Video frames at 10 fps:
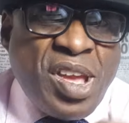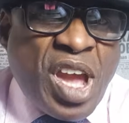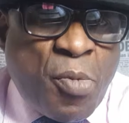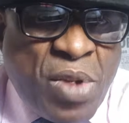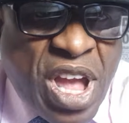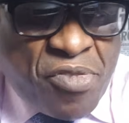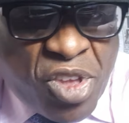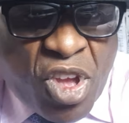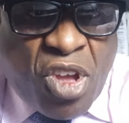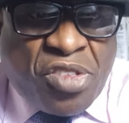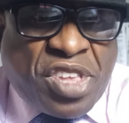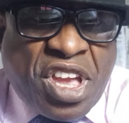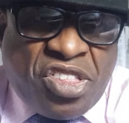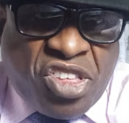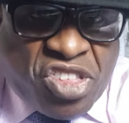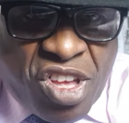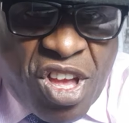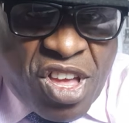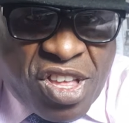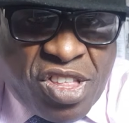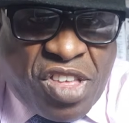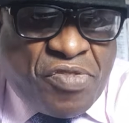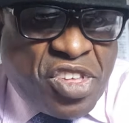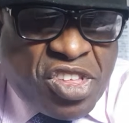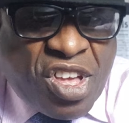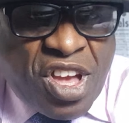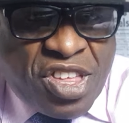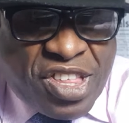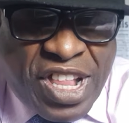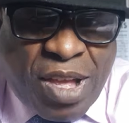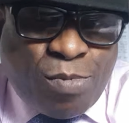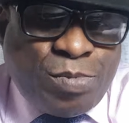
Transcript: and we have to go and take this guy, give this guy a slap.